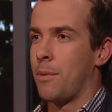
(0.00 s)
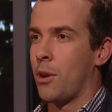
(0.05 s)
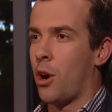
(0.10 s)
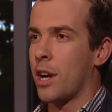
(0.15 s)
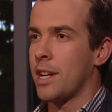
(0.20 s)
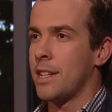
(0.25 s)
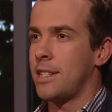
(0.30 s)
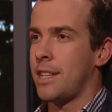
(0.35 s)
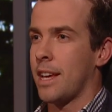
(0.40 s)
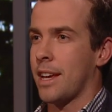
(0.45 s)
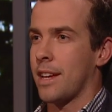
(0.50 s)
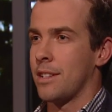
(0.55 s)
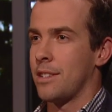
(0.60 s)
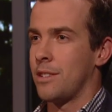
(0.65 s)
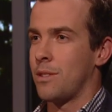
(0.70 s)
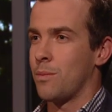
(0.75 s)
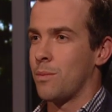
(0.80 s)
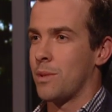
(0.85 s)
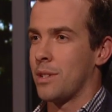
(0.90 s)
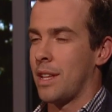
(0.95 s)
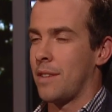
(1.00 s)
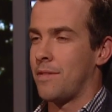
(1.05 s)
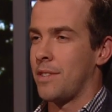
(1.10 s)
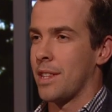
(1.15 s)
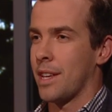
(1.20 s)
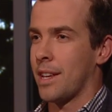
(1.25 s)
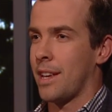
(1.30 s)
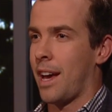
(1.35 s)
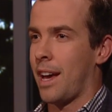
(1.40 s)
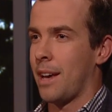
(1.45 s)
90 seconds was left in
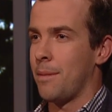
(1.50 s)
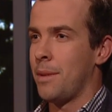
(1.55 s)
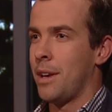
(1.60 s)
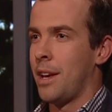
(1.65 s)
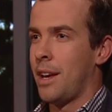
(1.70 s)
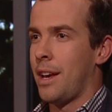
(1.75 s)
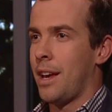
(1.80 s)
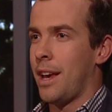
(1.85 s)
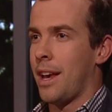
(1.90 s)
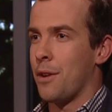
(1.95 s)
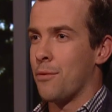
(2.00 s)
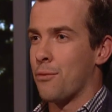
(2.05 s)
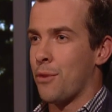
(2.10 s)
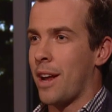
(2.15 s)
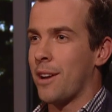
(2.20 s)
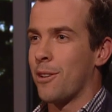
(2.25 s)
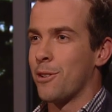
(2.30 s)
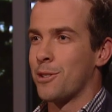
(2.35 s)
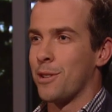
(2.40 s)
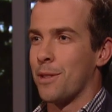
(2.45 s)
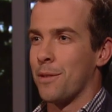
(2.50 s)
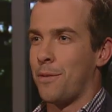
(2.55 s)
the game, he ran onto the